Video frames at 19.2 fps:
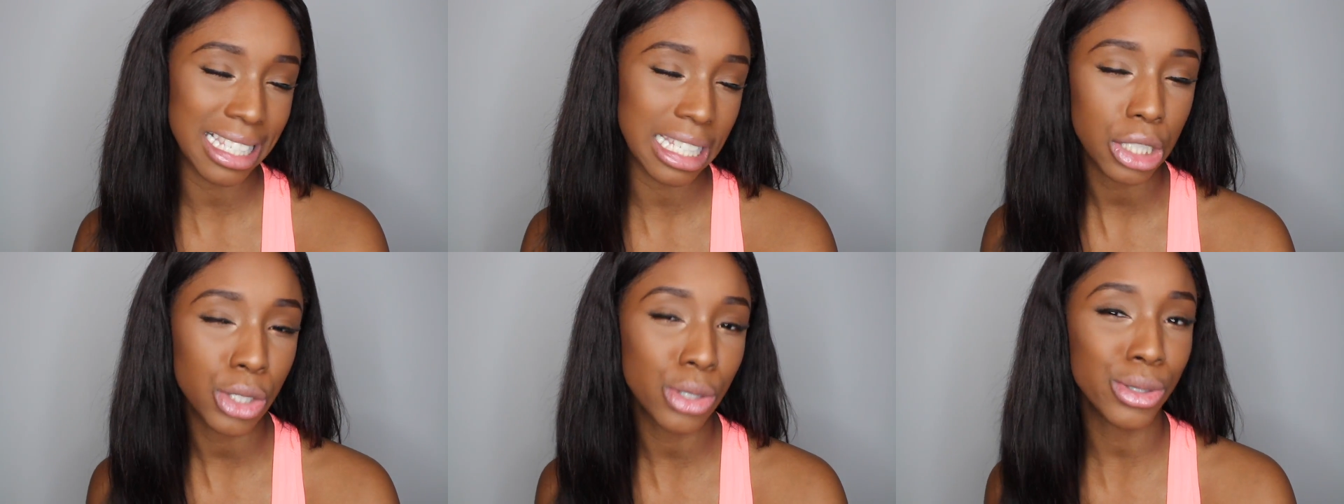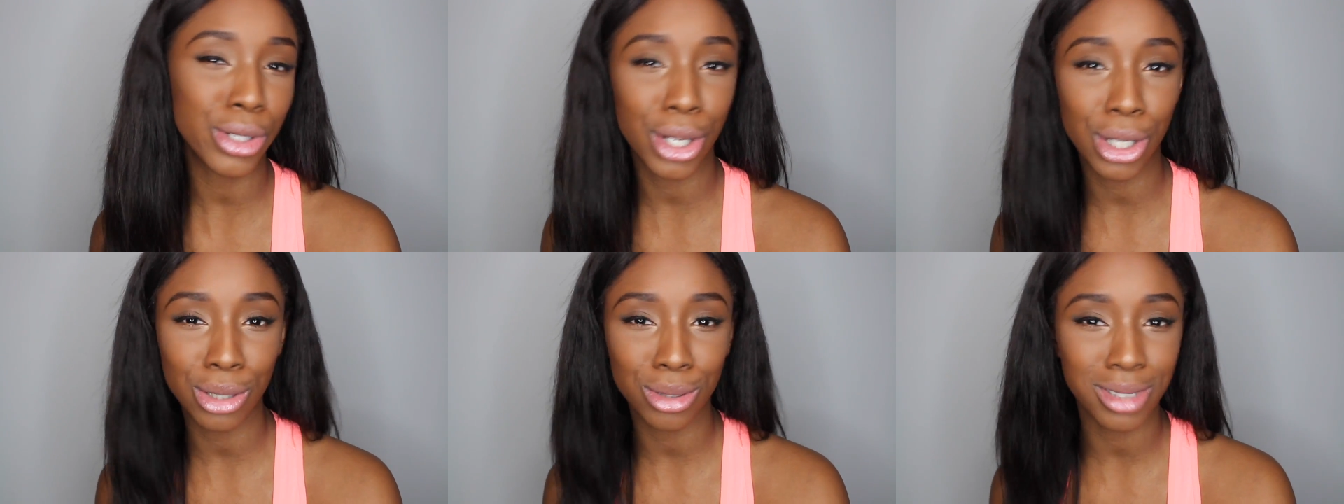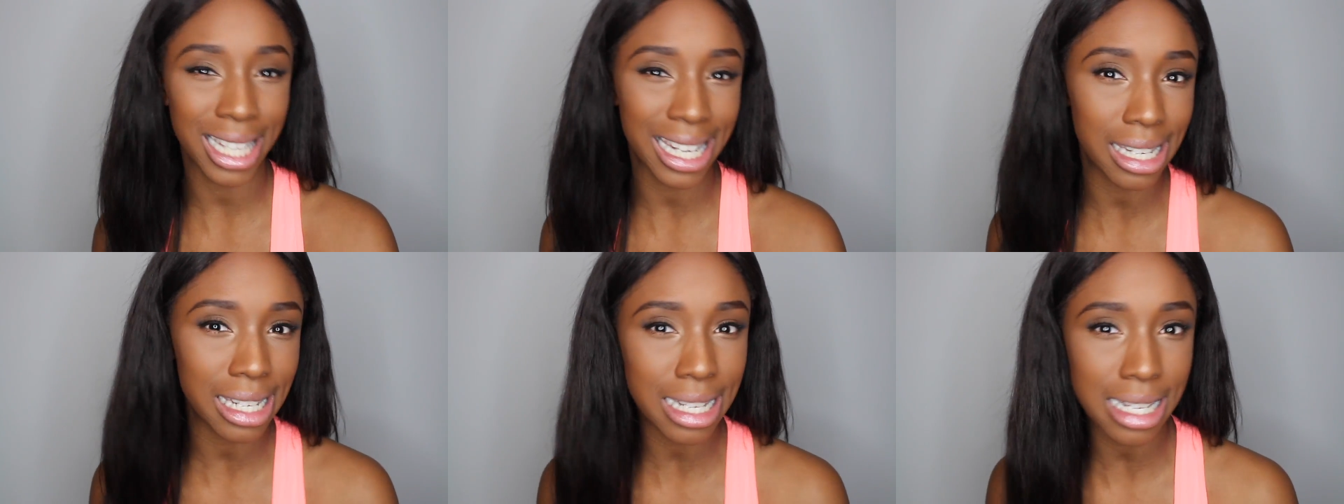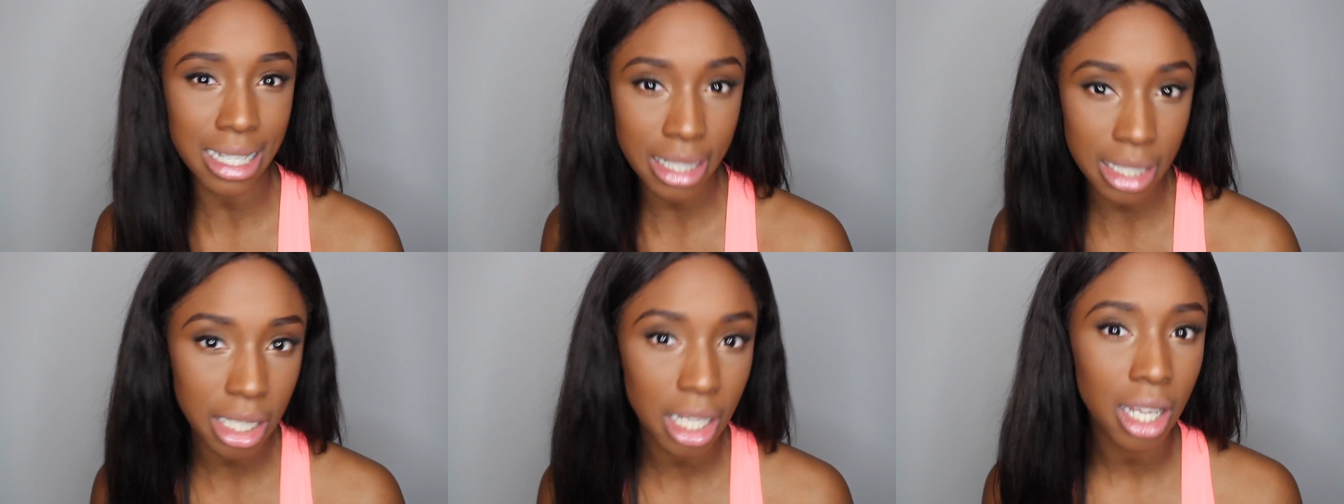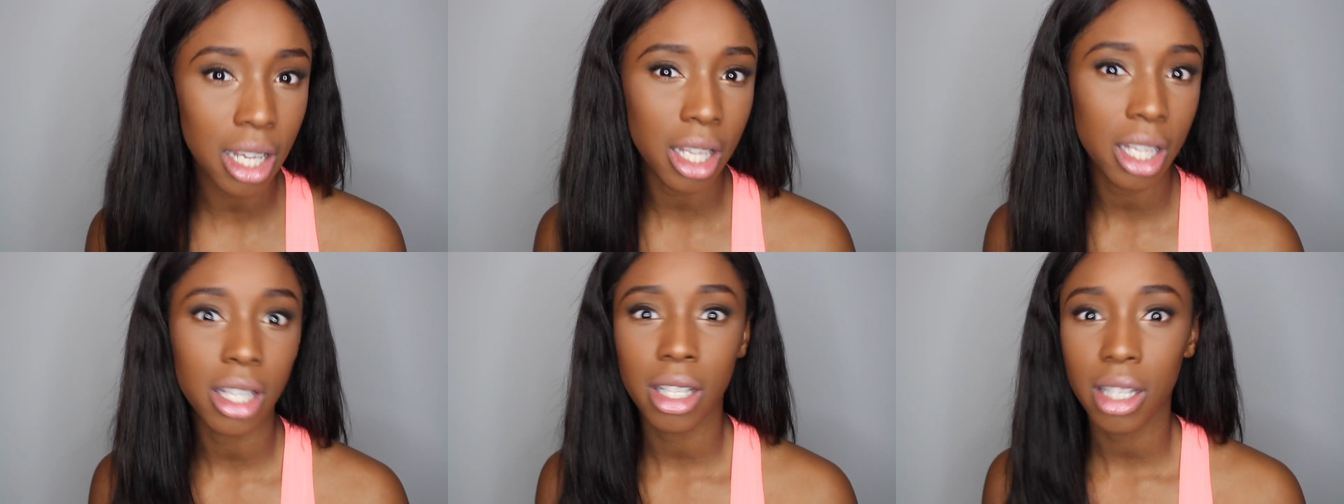Cause you know, ladies,
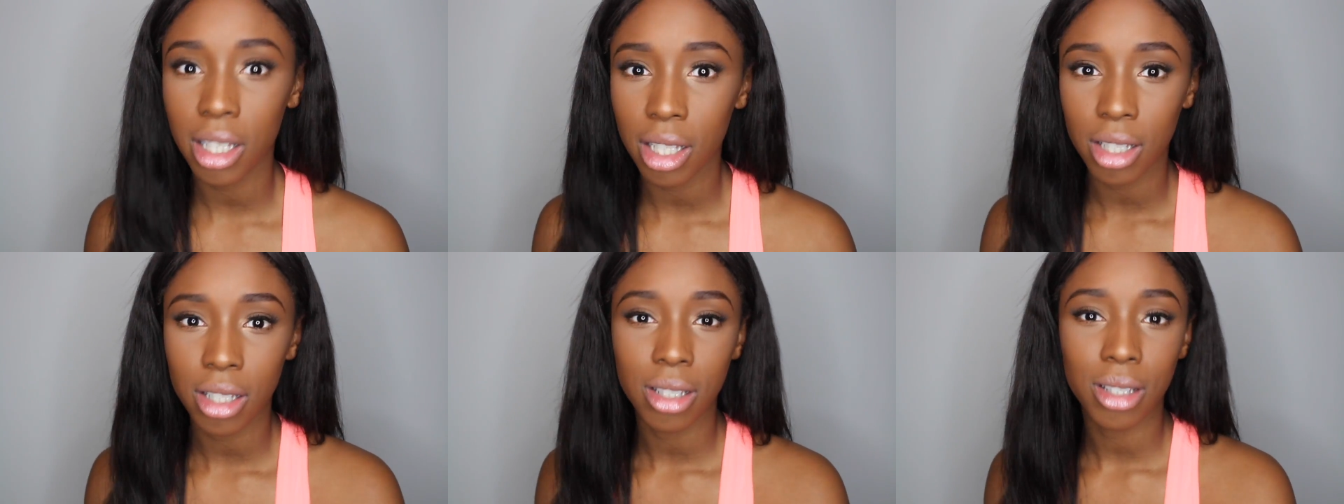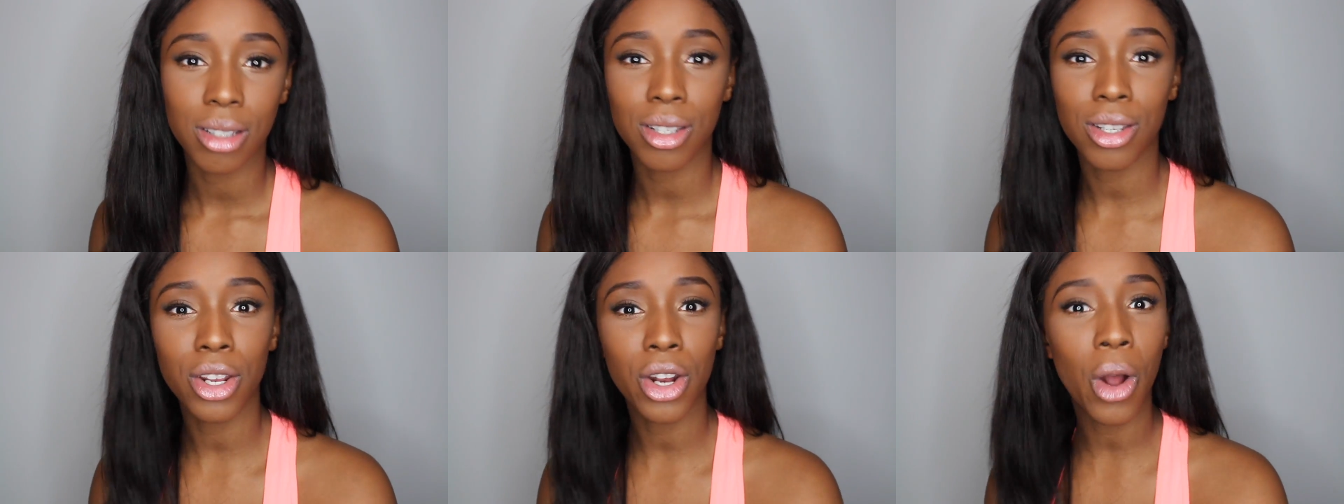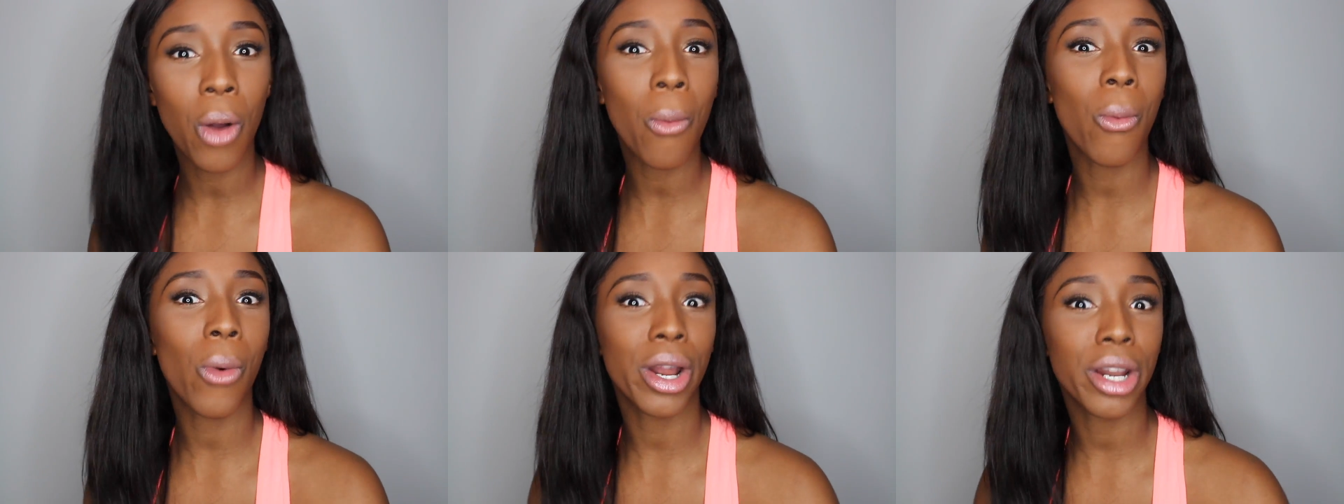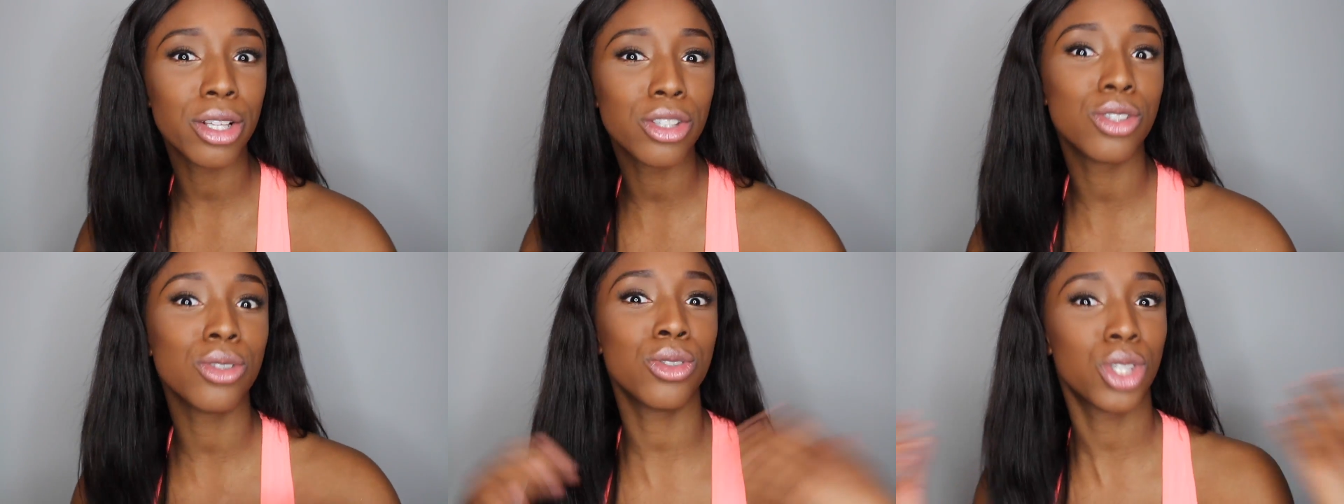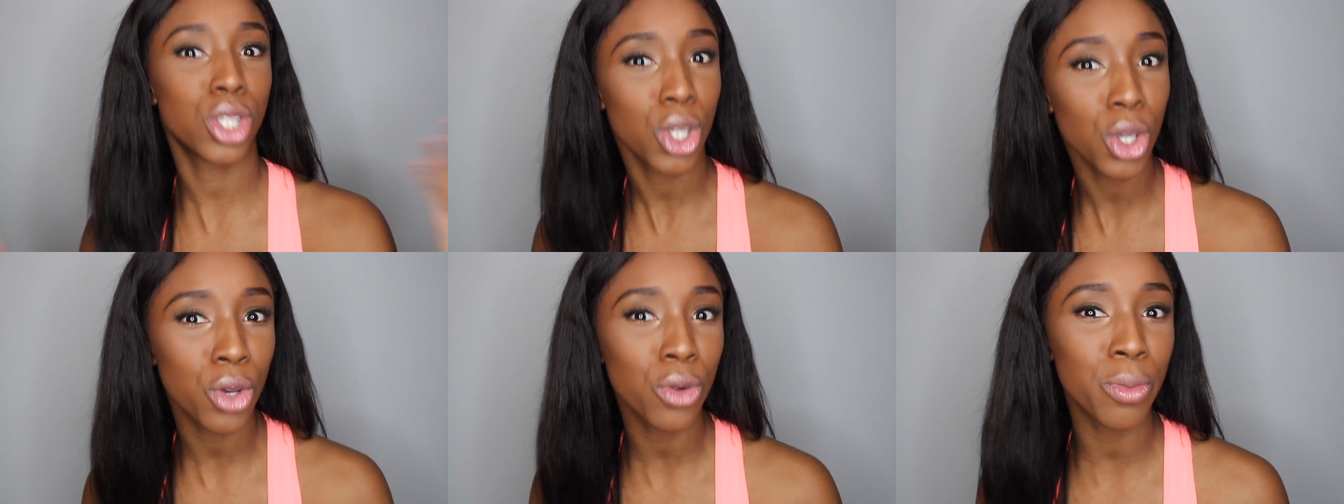you don't wanna do
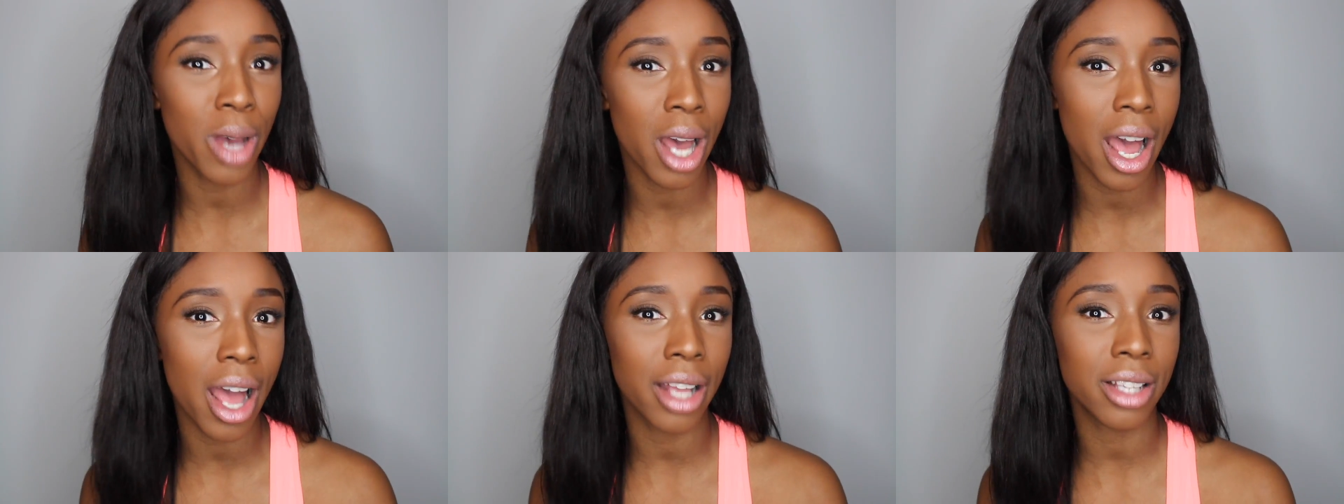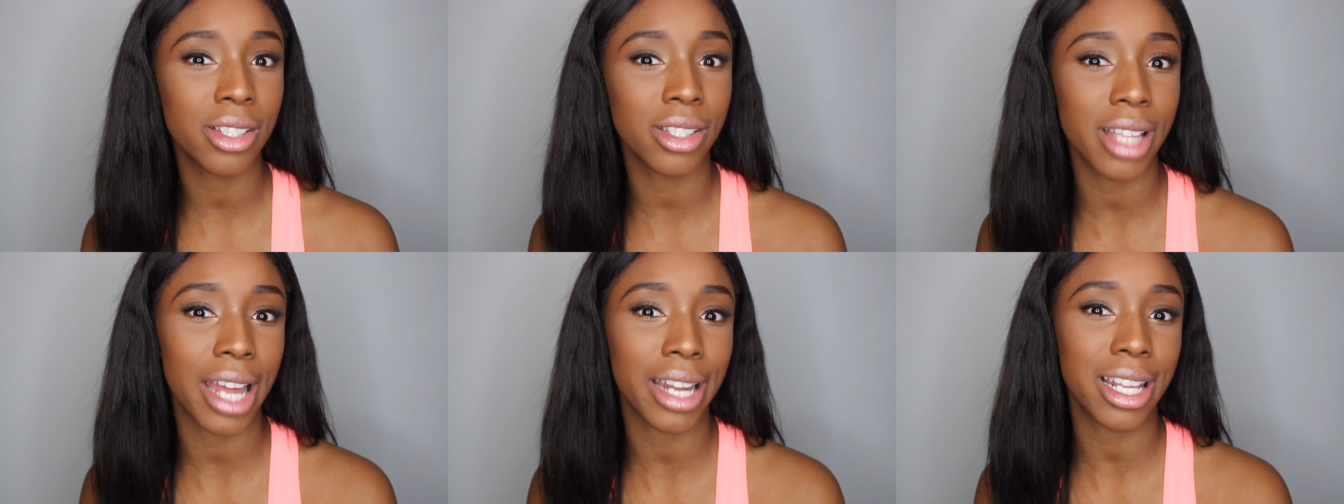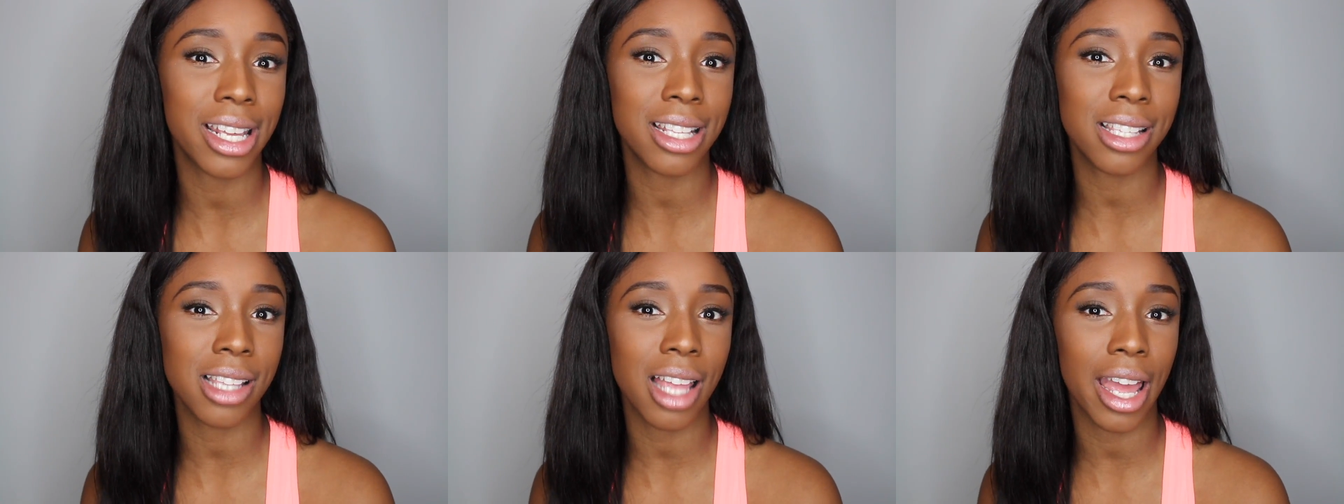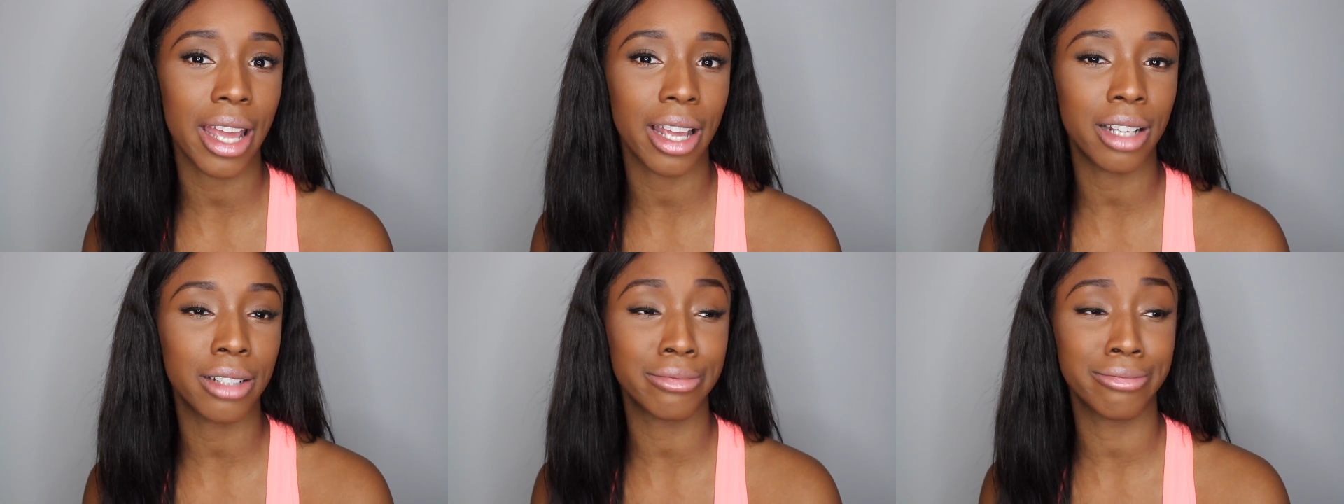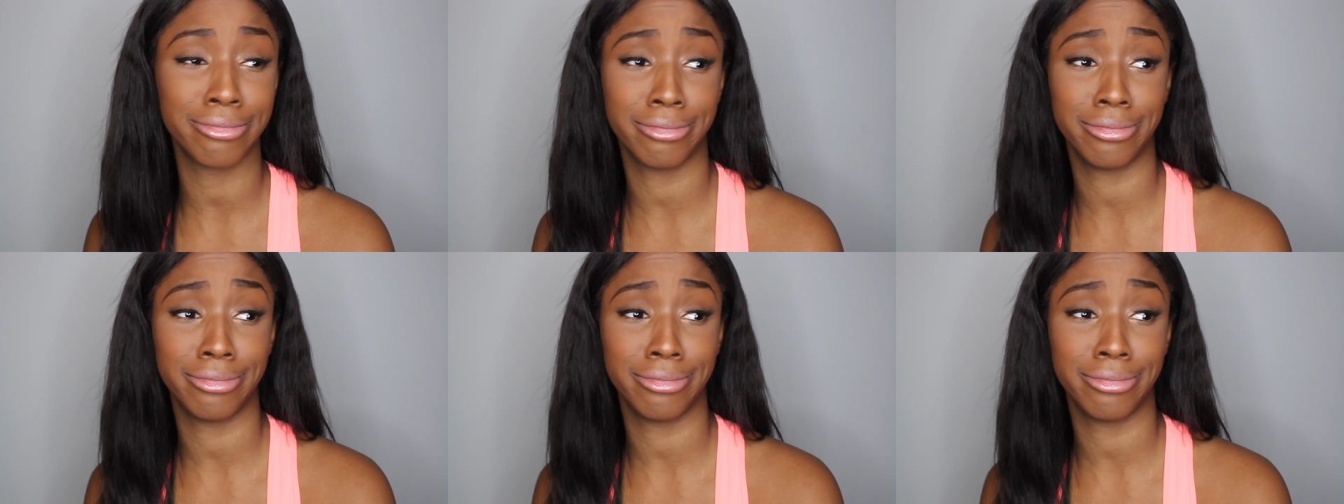too much that he's like,